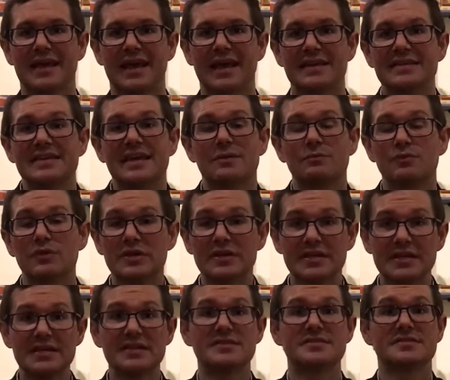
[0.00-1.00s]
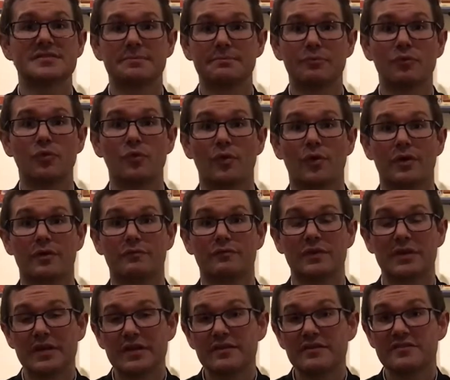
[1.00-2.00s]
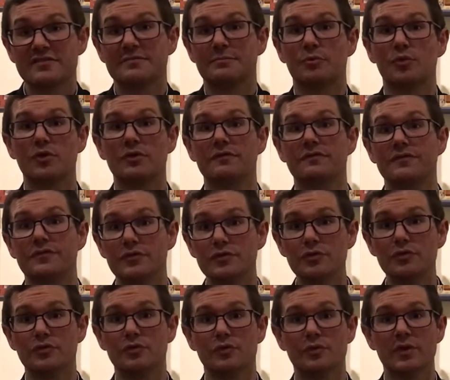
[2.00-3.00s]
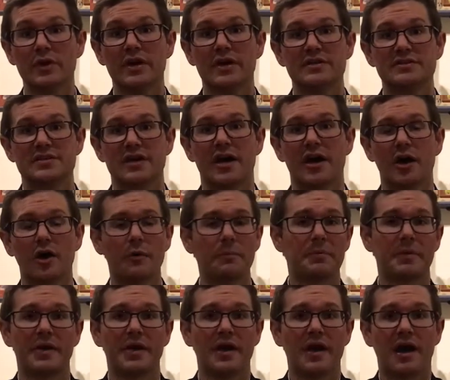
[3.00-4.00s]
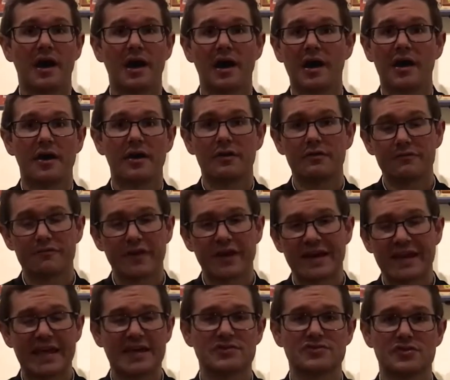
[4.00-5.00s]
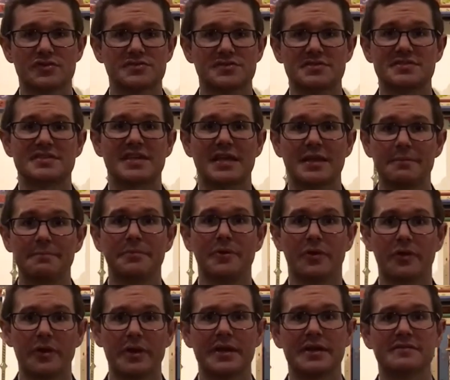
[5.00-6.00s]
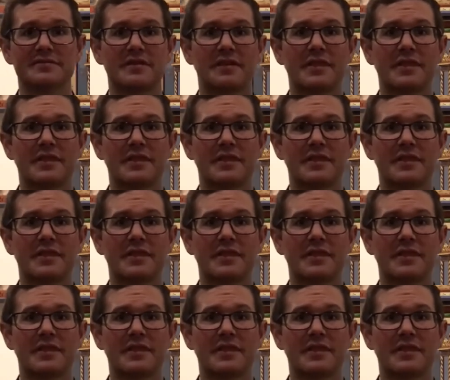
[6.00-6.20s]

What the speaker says: And yet we need support. We need the support of you to help our financial sustainability so